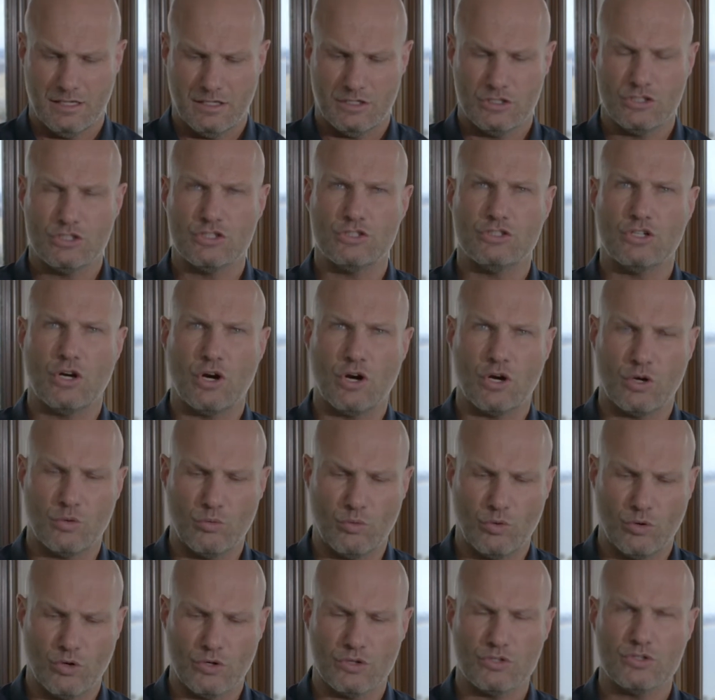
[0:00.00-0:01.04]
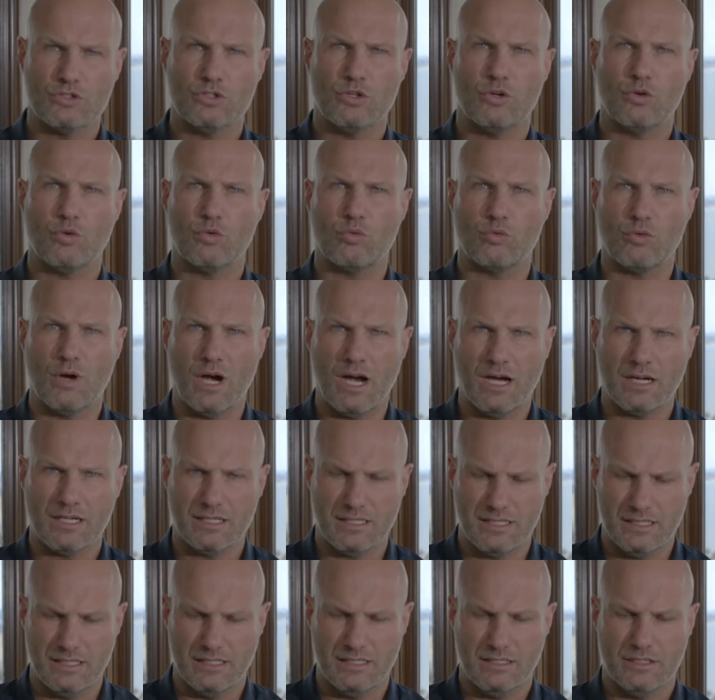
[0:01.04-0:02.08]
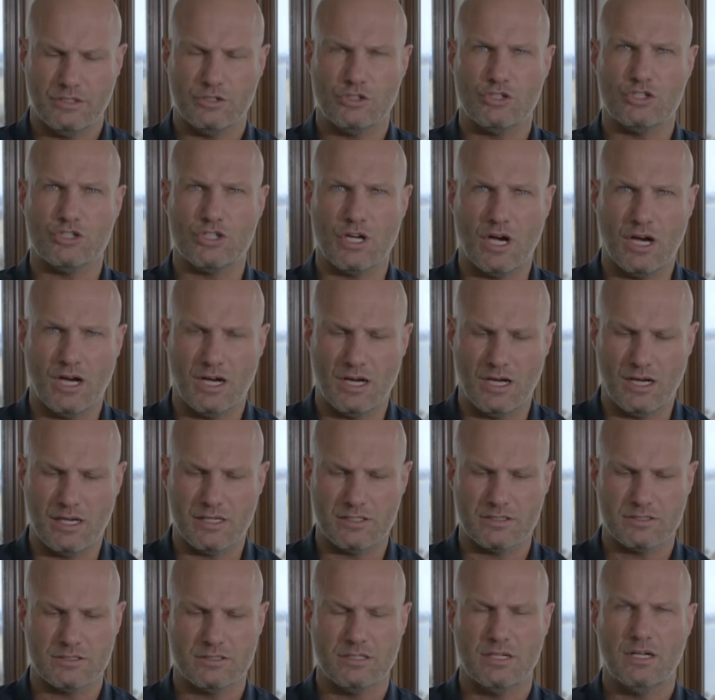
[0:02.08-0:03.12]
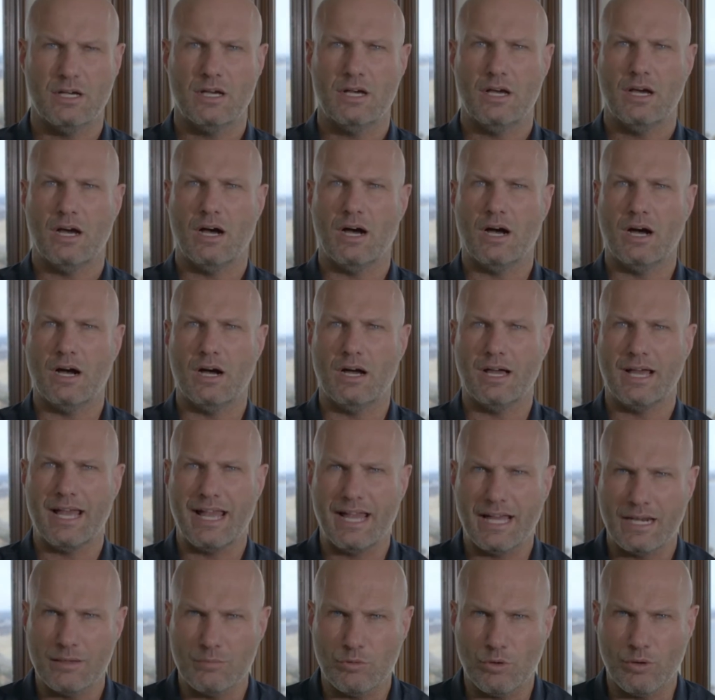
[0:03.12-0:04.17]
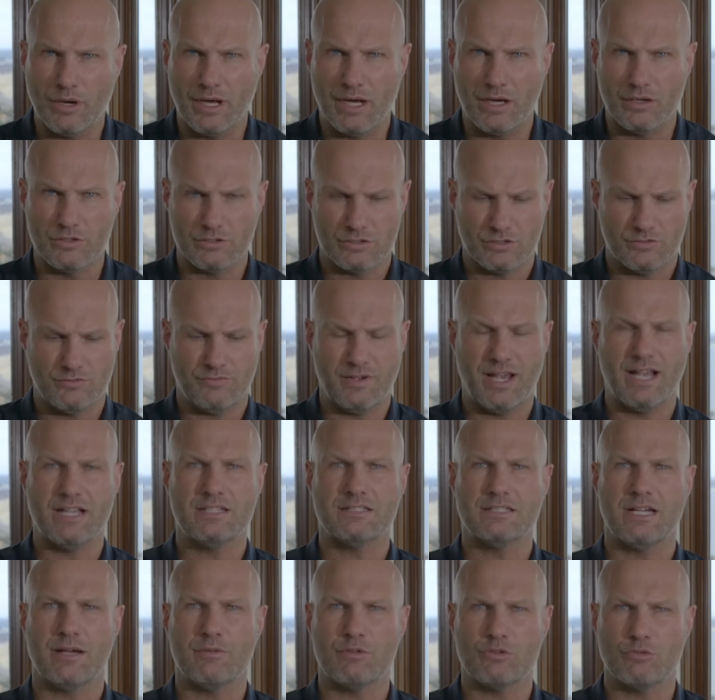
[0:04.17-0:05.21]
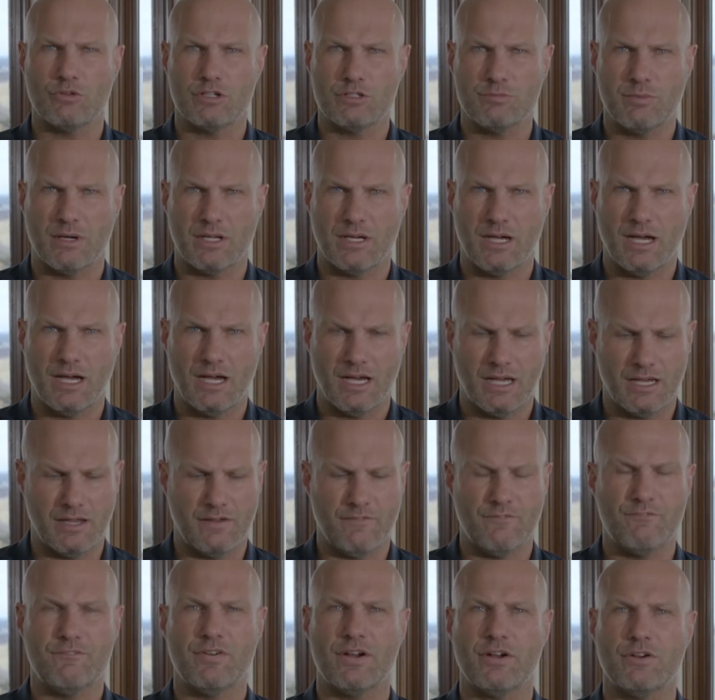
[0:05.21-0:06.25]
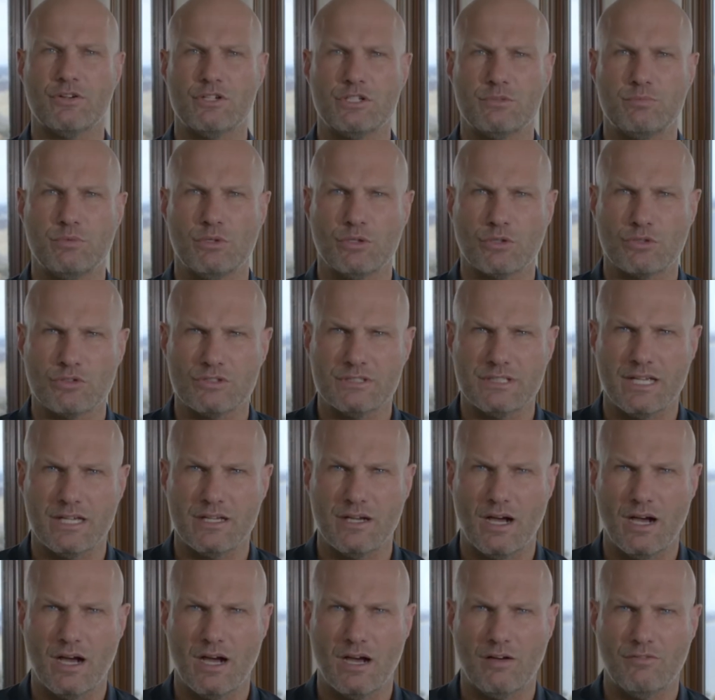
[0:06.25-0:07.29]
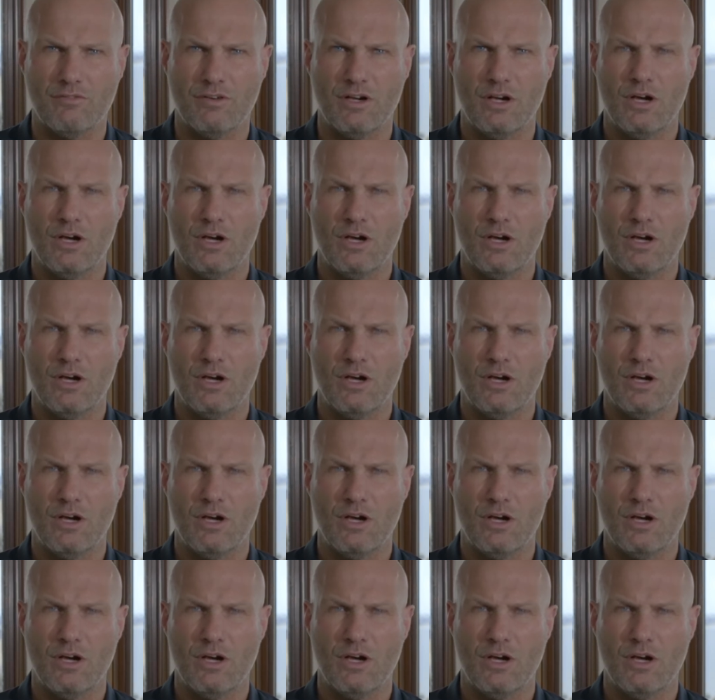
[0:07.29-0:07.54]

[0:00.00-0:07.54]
Star Wars, Rocky, Jaws, Animal House, Fast Times at Ridgemont High, Ferris Bueller's Day Off,